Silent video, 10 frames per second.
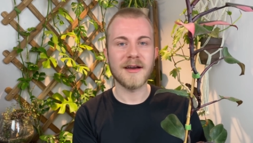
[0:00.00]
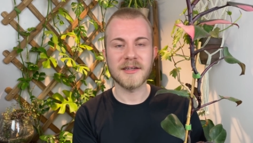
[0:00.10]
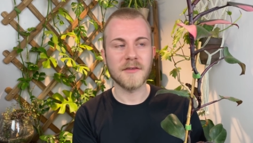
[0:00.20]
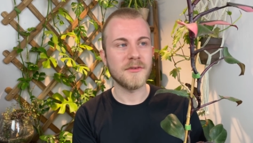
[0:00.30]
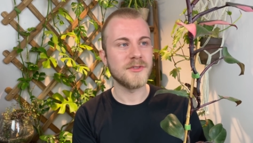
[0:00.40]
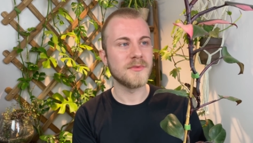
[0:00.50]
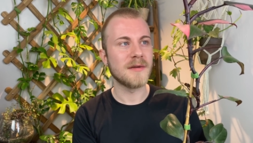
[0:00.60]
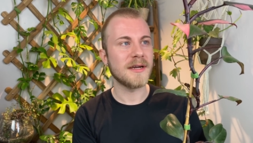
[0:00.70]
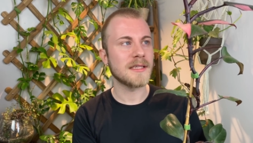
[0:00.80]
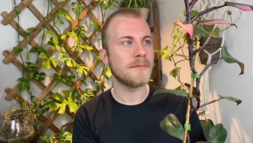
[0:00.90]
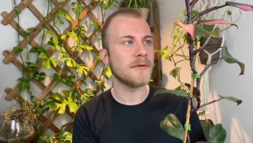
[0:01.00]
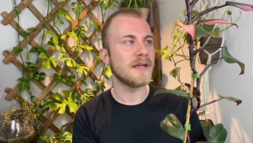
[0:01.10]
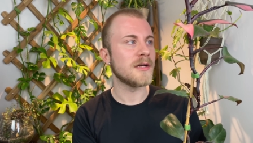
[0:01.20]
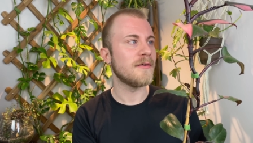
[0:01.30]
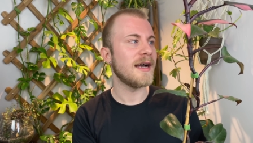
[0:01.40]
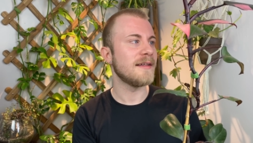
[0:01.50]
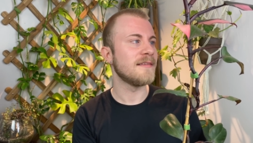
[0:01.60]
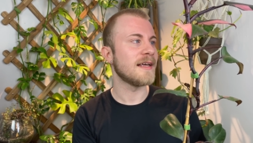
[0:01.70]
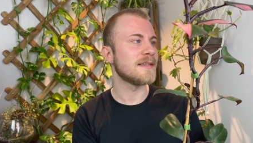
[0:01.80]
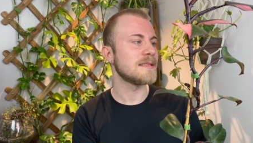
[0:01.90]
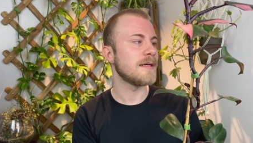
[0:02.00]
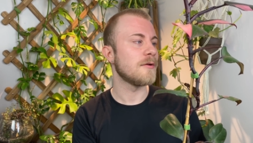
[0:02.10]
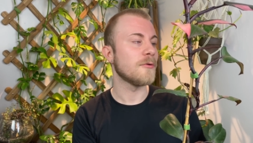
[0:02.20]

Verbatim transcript: about it if you do want to bite the bullet and go ahead and get this plant, or